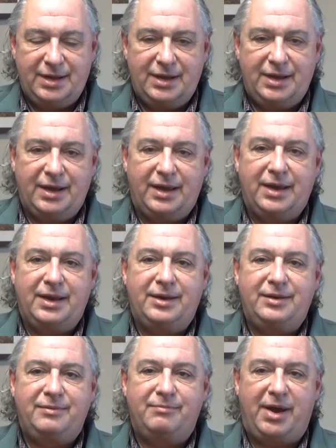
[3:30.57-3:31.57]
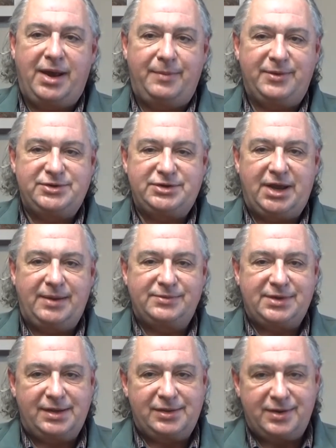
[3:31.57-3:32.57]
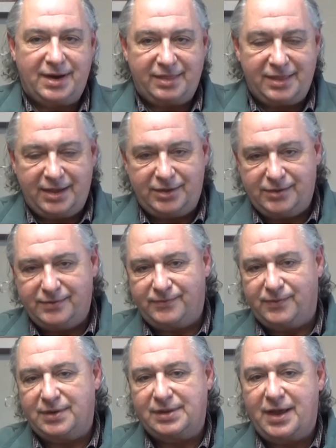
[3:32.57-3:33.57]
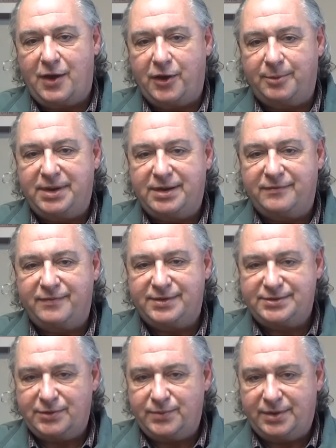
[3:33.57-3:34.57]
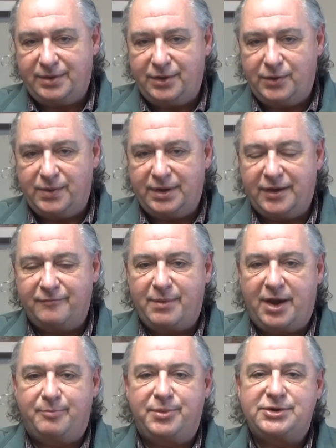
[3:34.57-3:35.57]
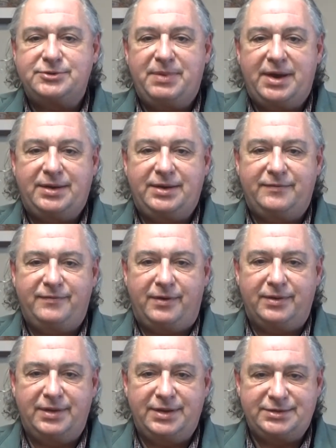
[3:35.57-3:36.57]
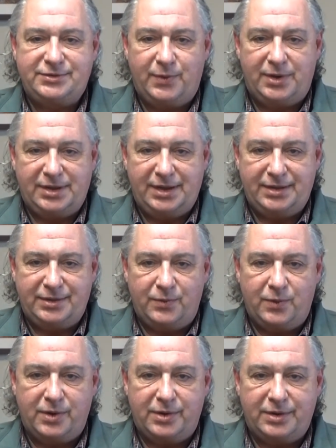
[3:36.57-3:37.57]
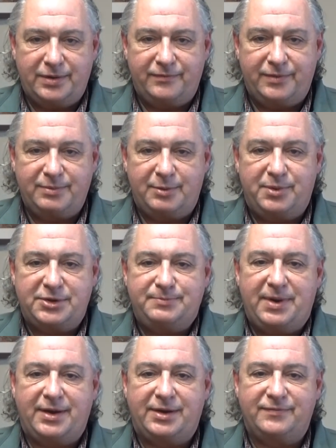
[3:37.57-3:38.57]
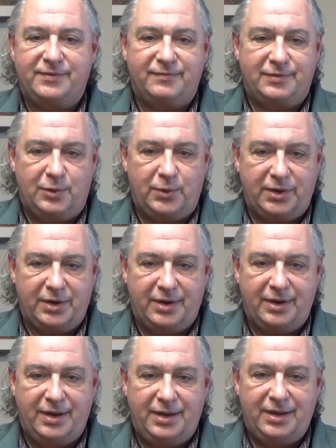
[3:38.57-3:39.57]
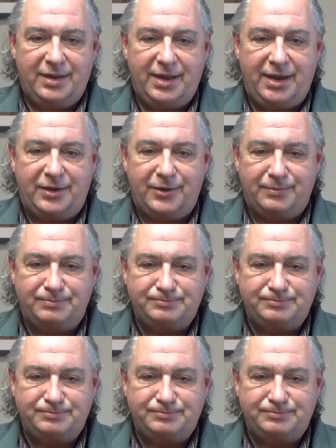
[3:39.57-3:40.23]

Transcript: Again, my name is James Ehler, and I thank you for allowing me to visit with you and give my perspective on this dwelling in the Word from the perspective of a lawyer. Thank you.